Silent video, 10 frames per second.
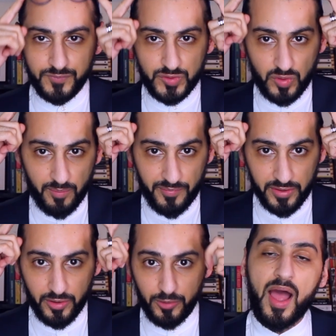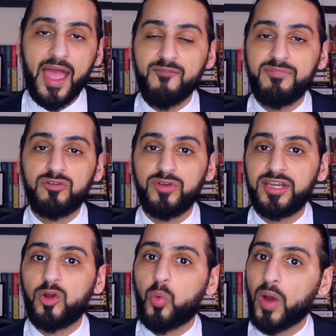So up they go. I have been
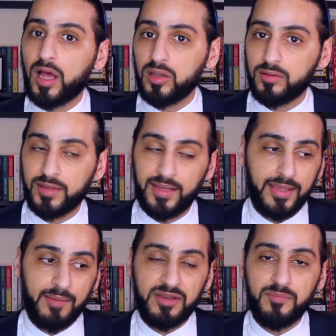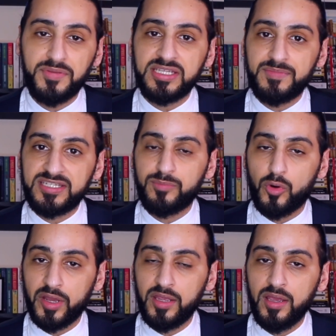reading quite a lot lately. I've been a busy
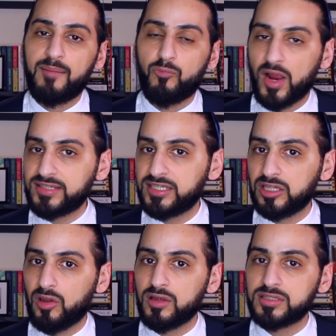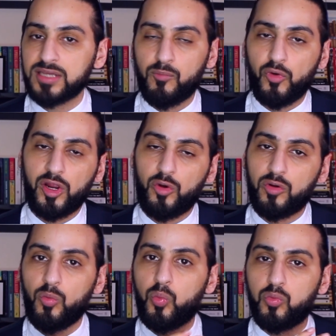boy. I'm writing lots. I'm working
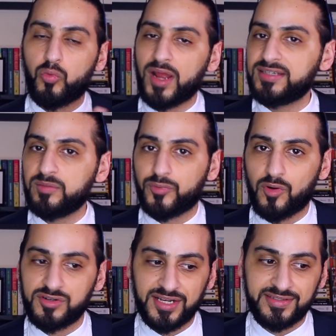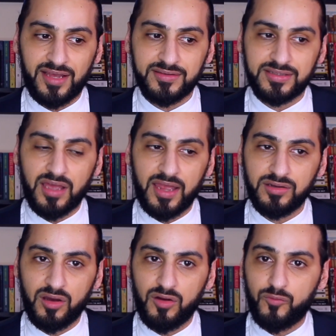on writing projects outside
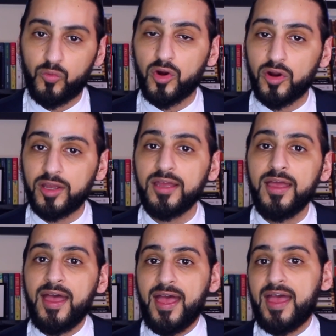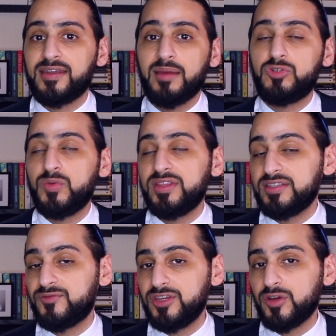of work. And I'm doing
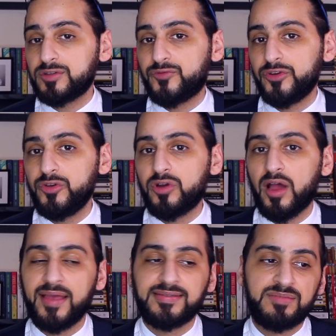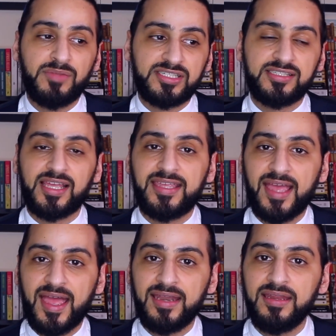these videos for you guys as much as I
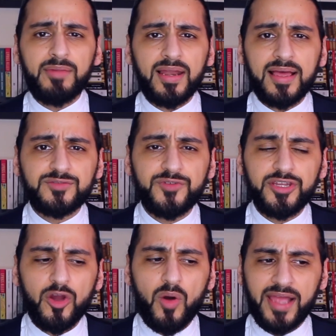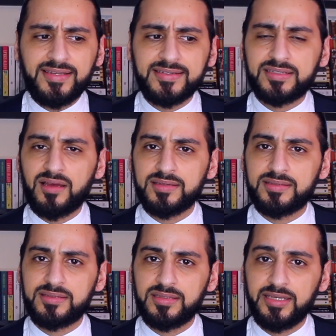can. In my last video, I
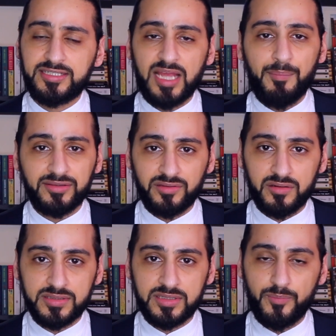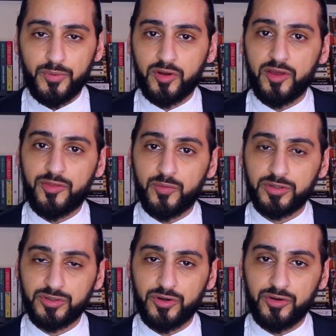discussed Hisham Mattar's book, The
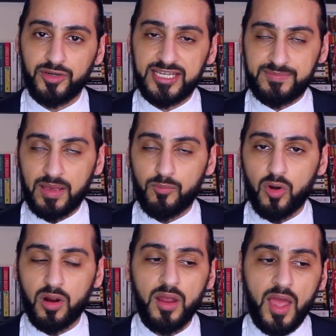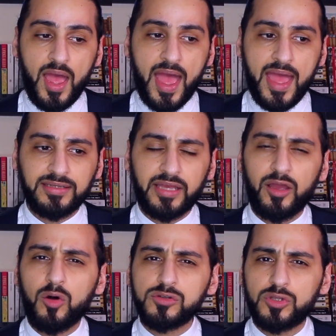Return, his memoir. And
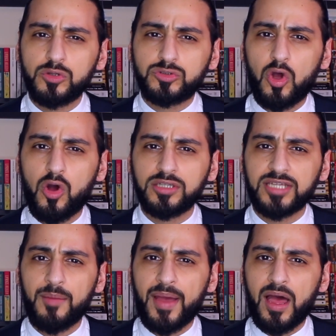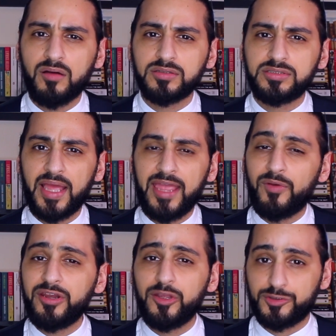I also talked about a
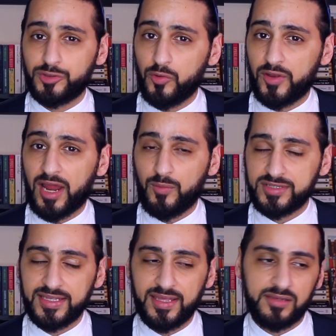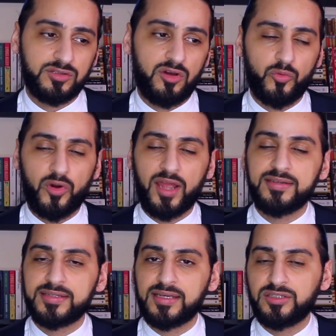radio show that I was a guest on where I
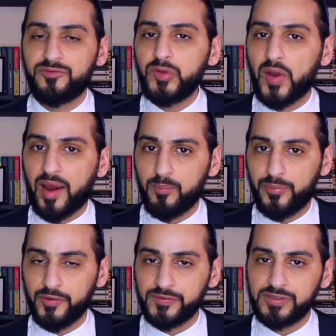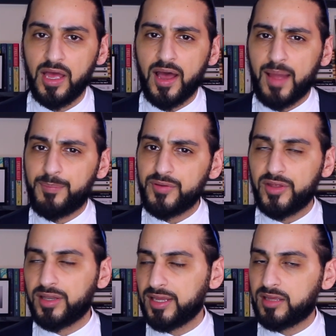discussed a few Arab books. I put the
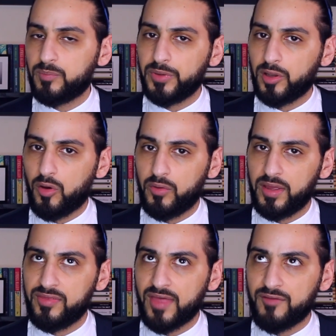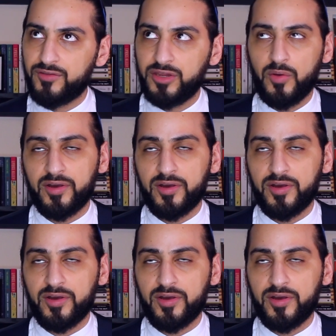link below in that video.